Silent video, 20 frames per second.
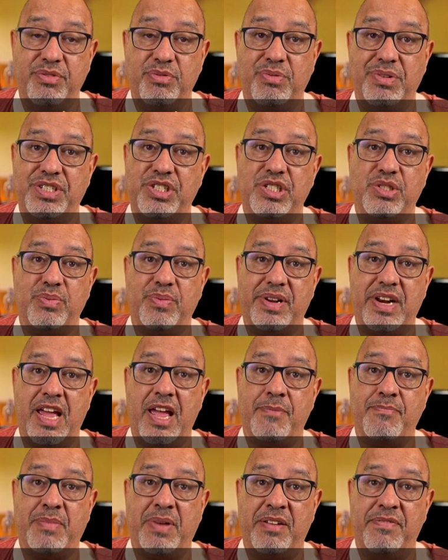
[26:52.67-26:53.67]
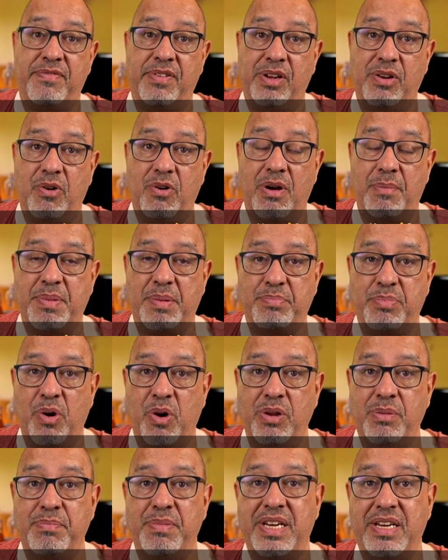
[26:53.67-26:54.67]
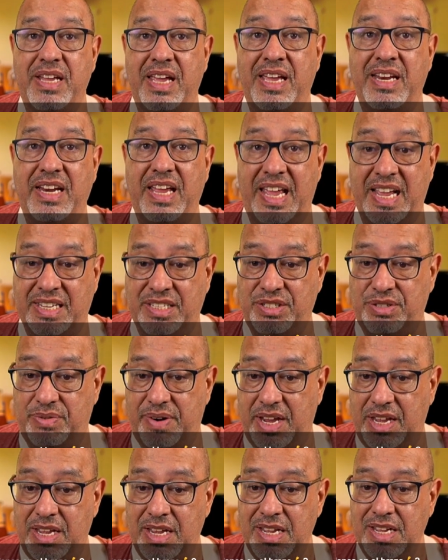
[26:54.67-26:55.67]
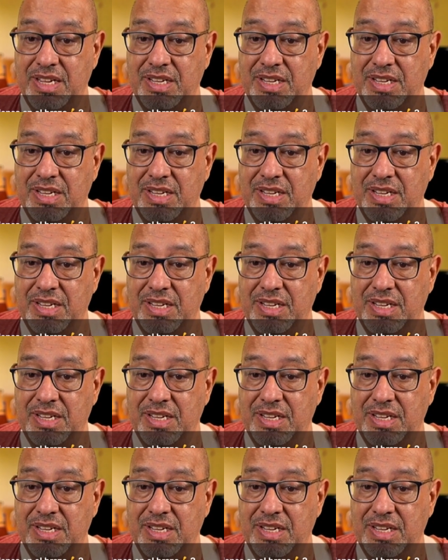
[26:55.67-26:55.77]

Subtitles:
which is when I have my follow-up appointment and x-ray.